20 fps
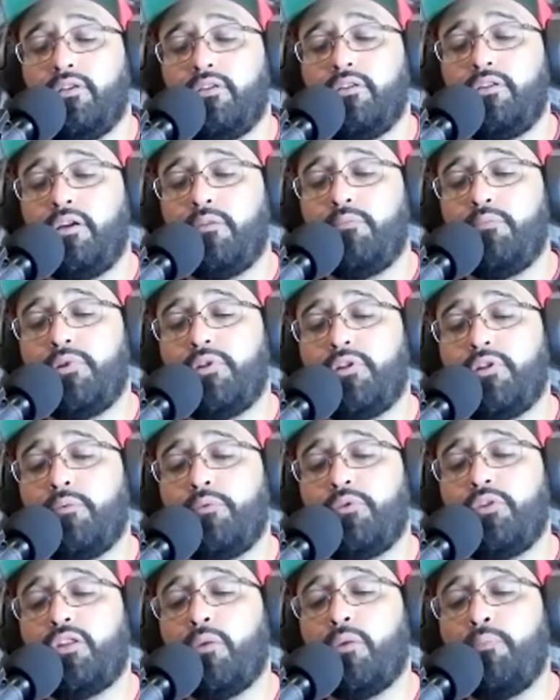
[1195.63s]

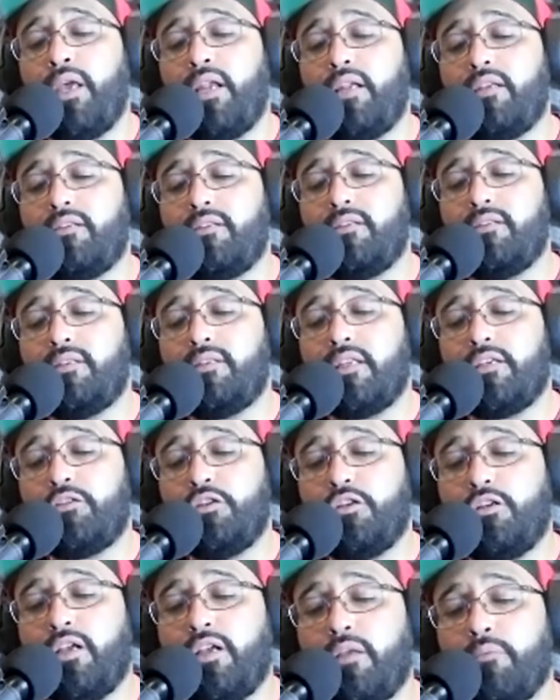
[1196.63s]
The medicines that
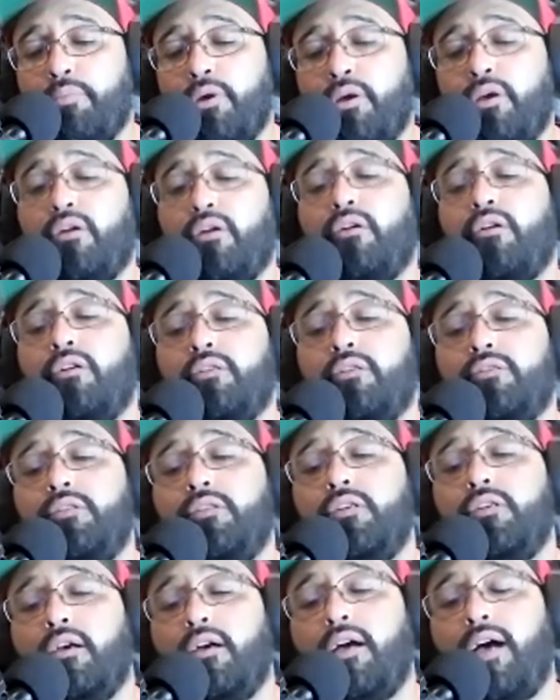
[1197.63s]
you get put on
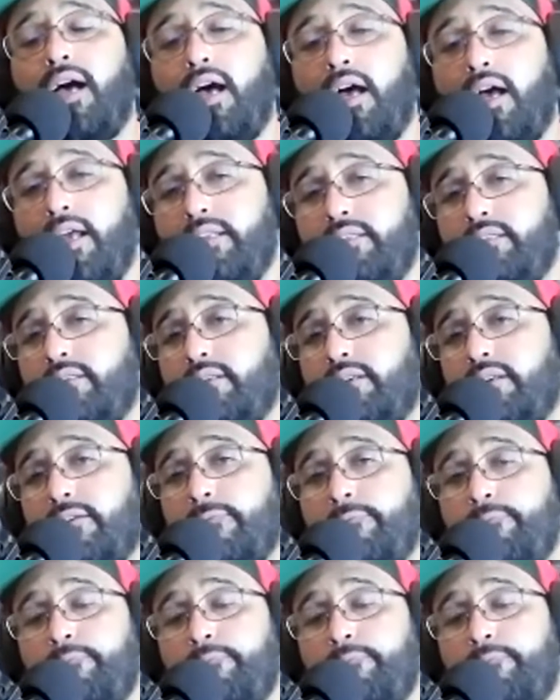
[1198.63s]
hides it,